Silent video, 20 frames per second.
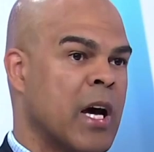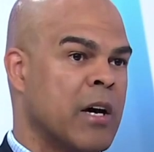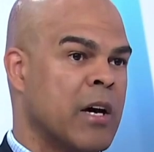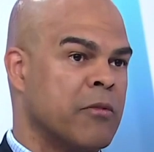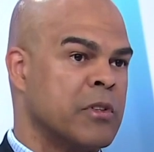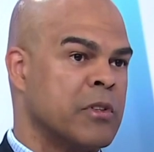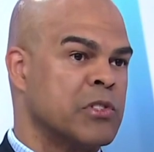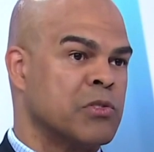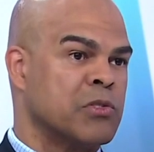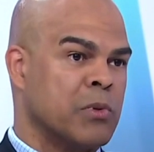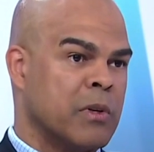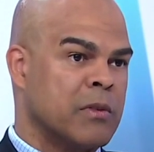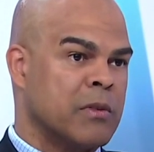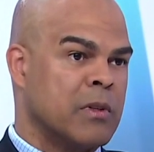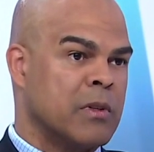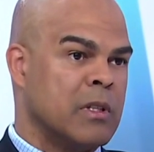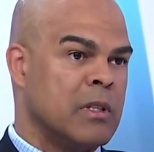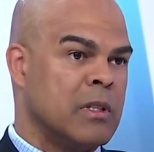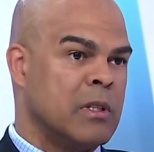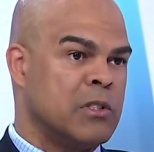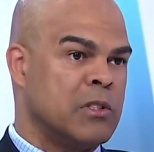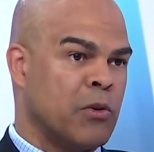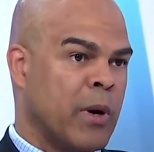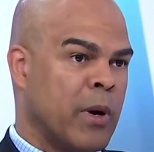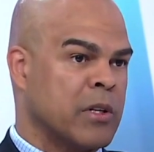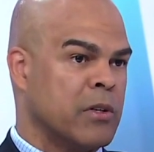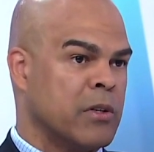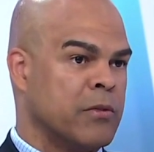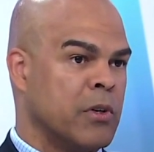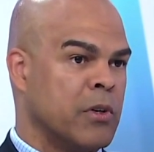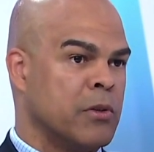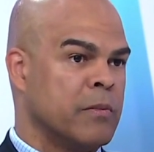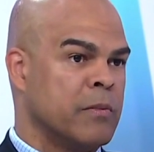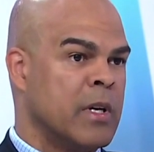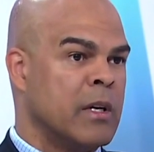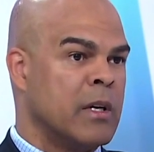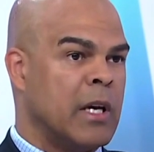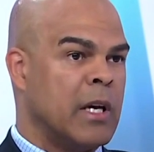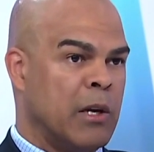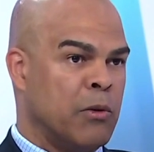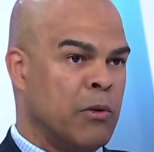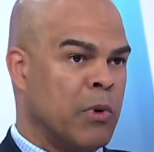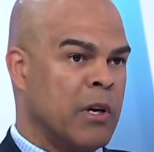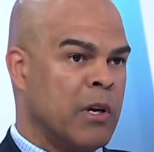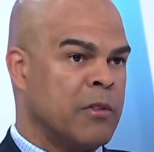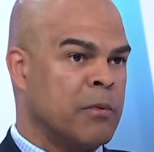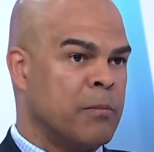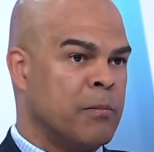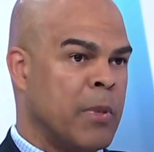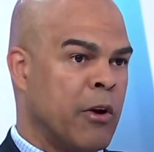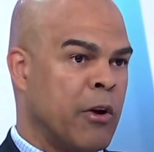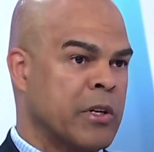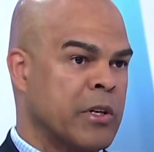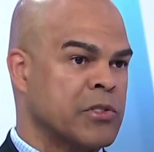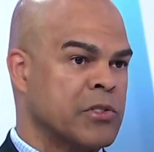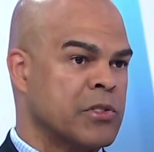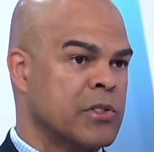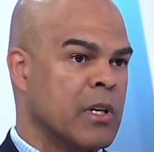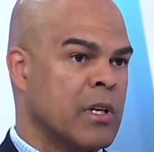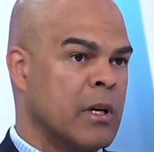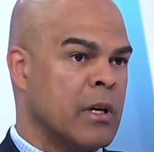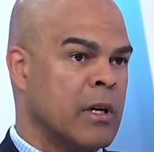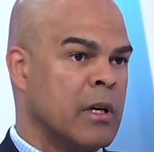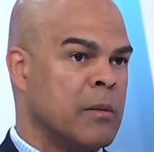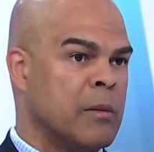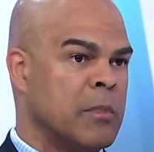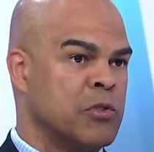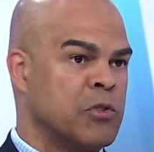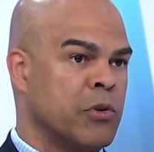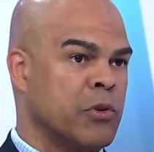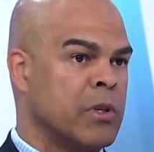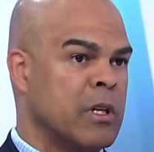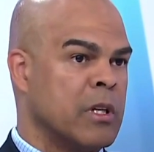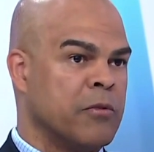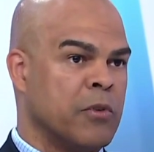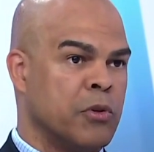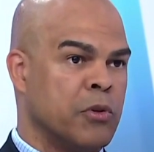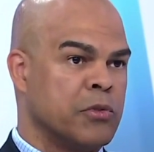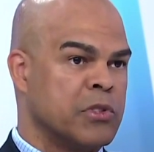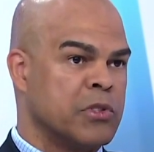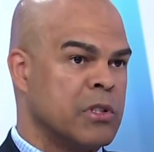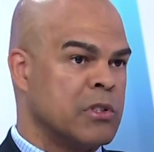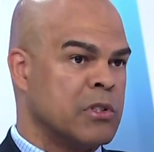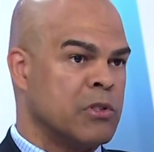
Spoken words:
have is with the director vote. And with Barrick's majority vote